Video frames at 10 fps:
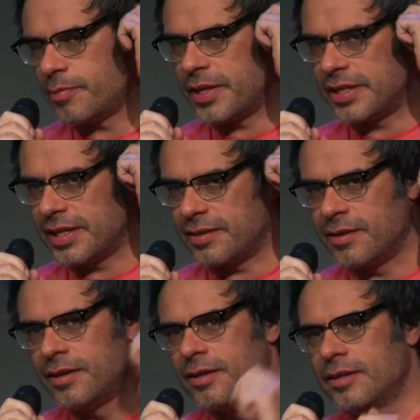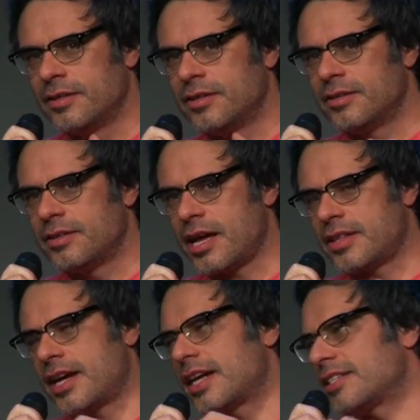But then the
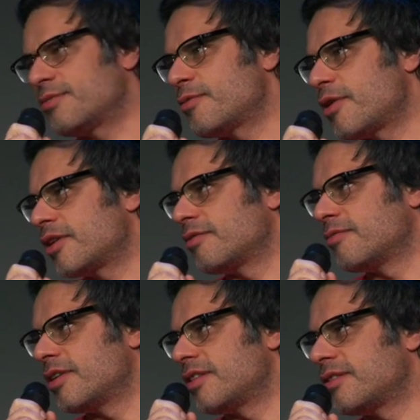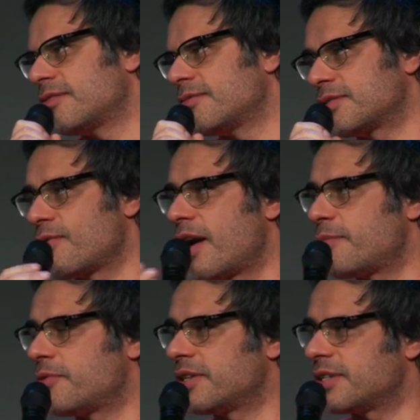other actor we're working with was quite
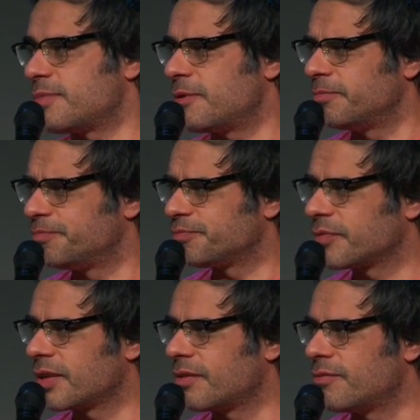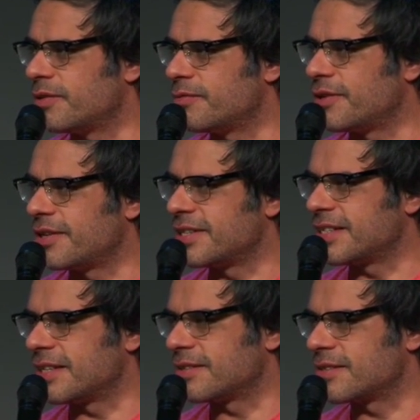unpredictable. We're not
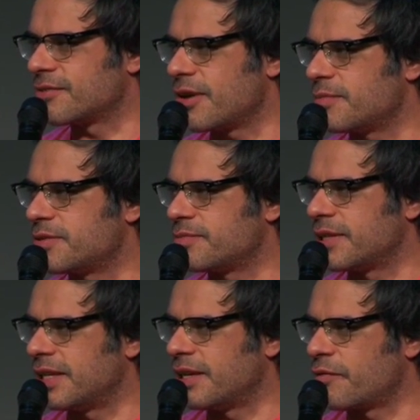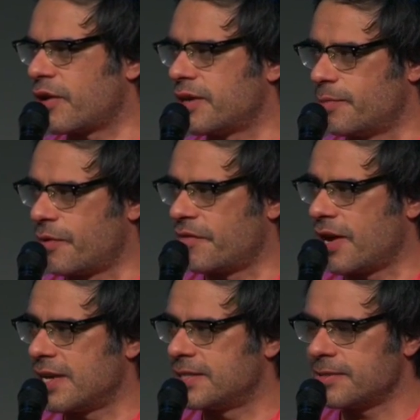using scripts. We let everyone
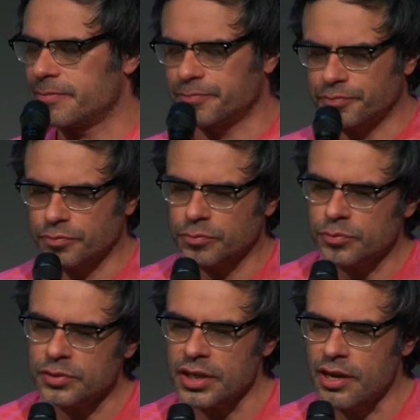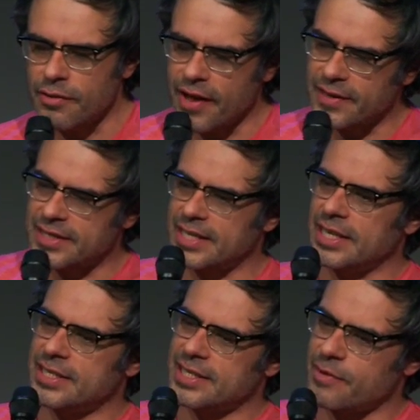improvise around the
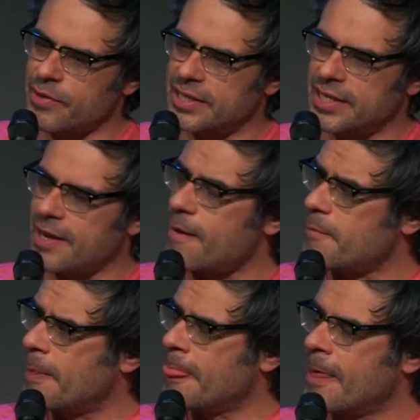scenes that we set up.